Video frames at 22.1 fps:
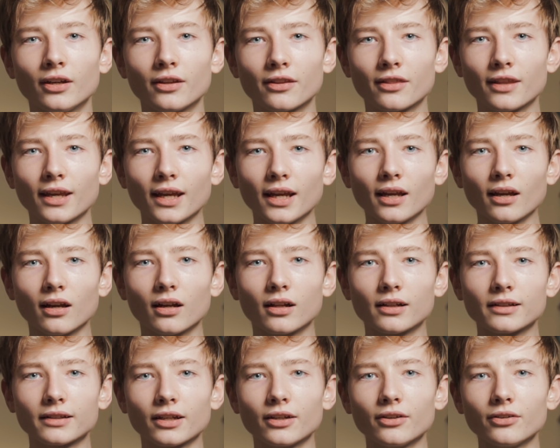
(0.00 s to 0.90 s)
There
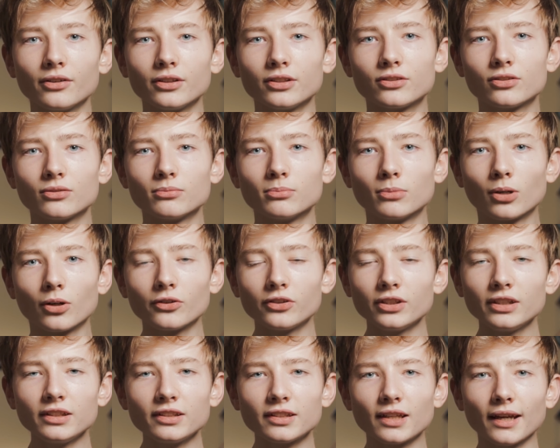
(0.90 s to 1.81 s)
I'll go into more
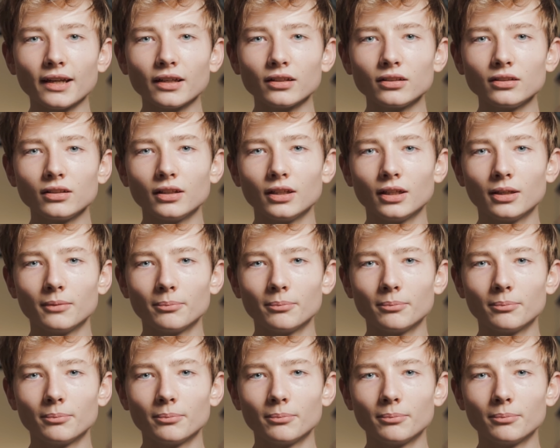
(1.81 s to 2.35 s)
detail,